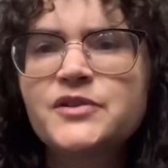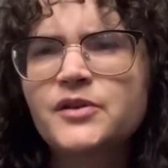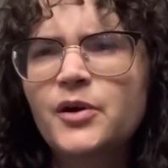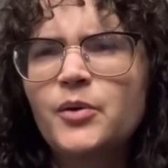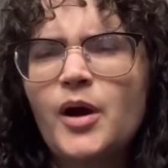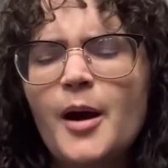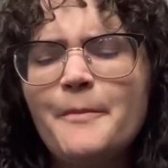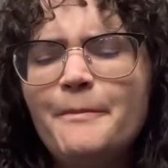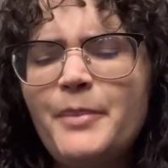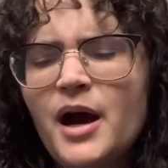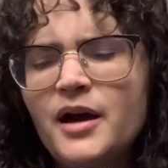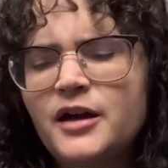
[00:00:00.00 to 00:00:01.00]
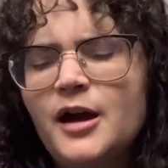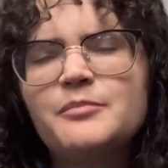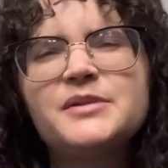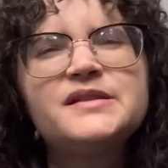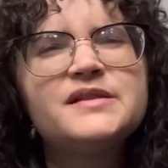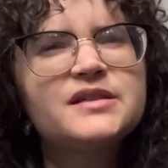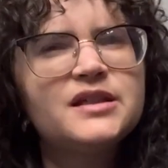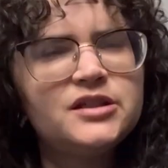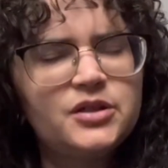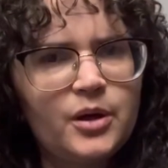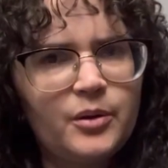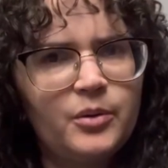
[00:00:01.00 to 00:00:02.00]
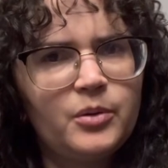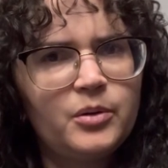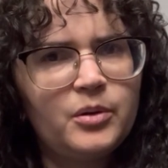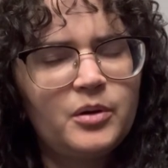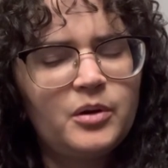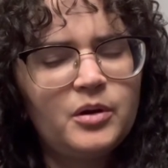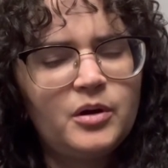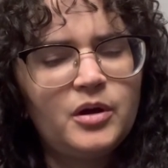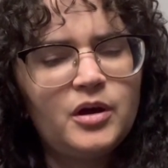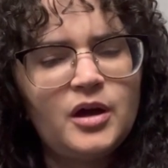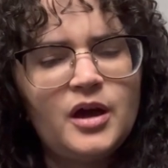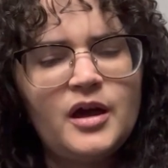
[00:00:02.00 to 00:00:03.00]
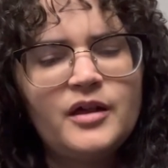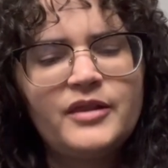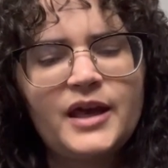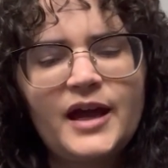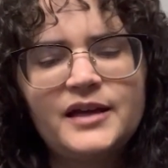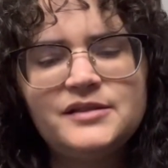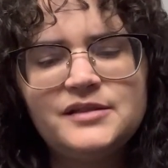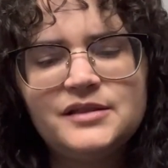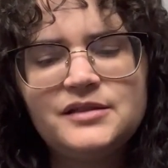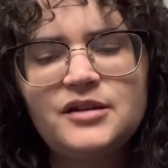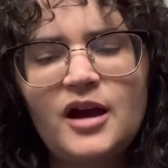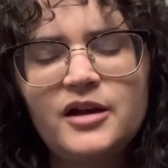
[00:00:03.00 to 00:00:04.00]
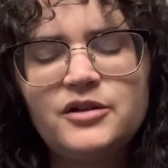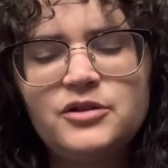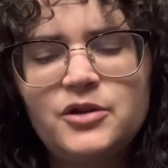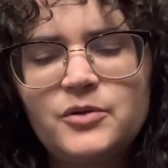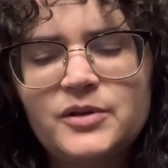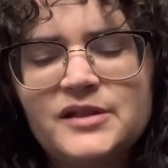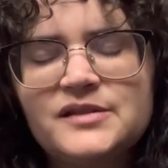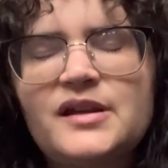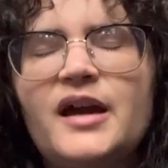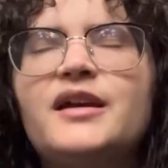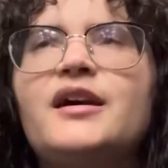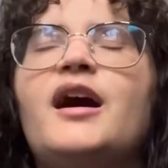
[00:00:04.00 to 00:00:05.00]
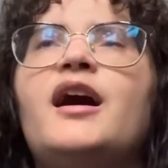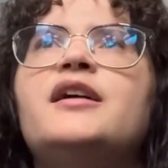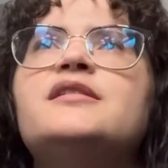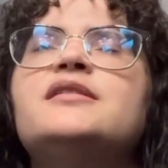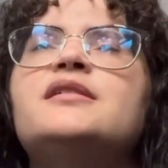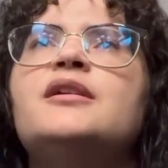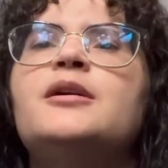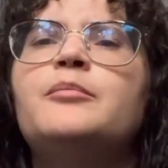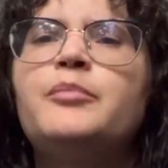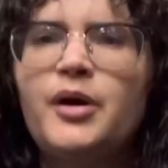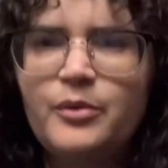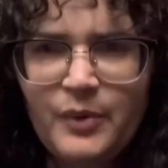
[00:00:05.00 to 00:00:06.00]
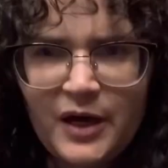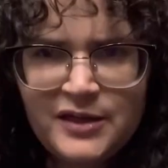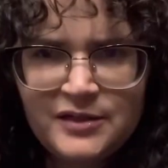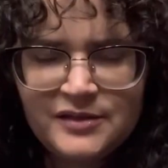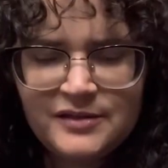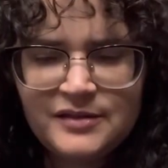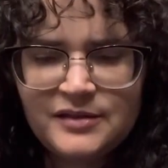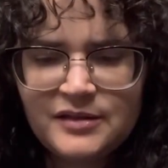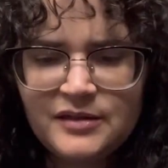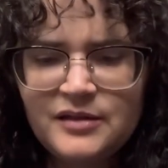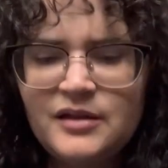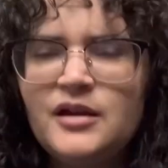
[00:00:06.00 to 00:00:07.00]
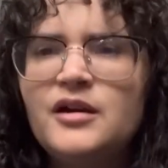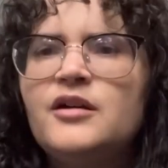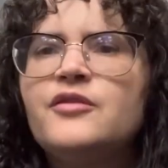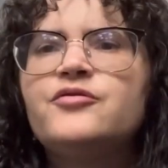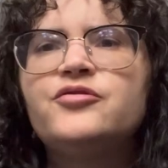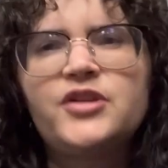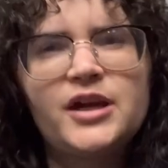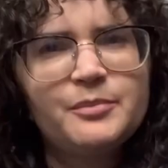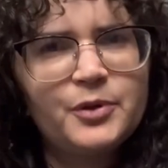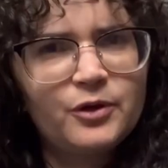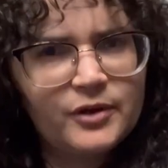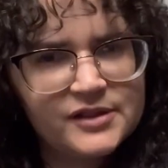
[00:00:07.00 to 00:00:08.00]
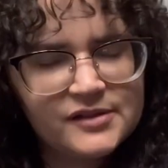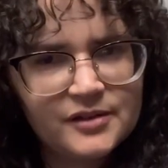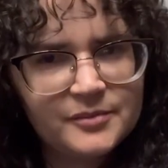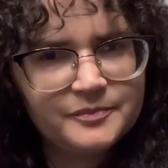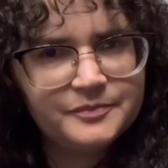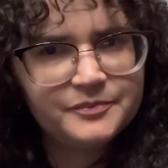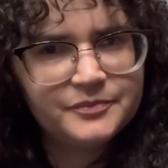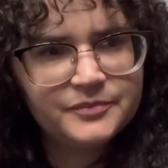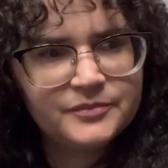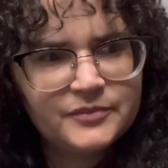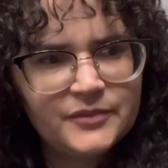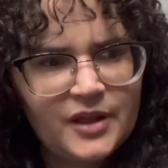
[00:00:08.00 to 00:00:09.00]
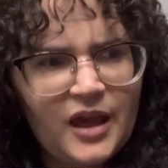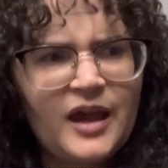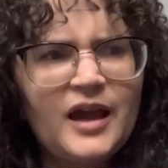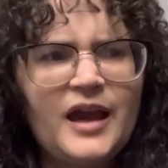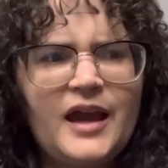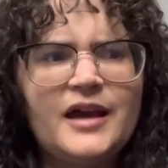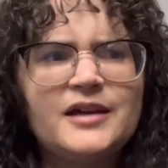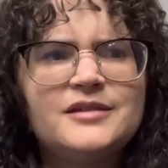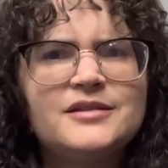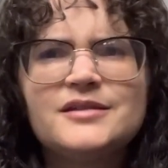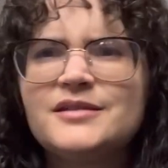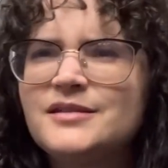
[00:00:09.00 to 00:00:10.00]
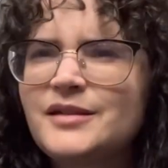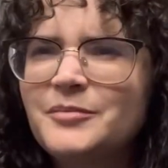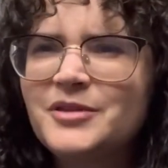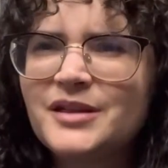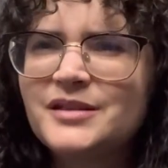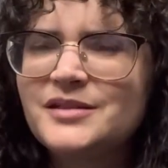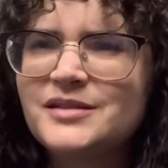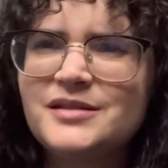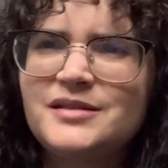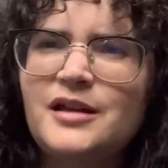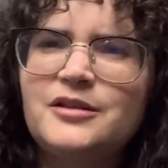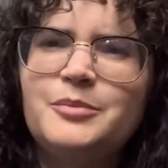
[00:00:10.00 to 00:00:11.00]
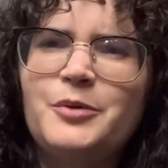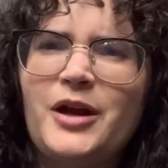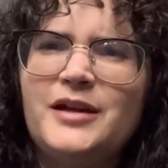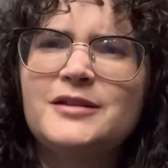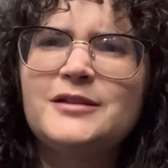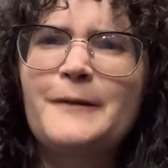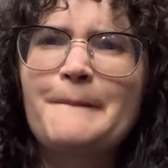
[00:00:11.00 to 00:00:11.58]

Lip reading: So a bug, a mosquito that I did not notice. I got bug bites, vampirism, and something to celebrate.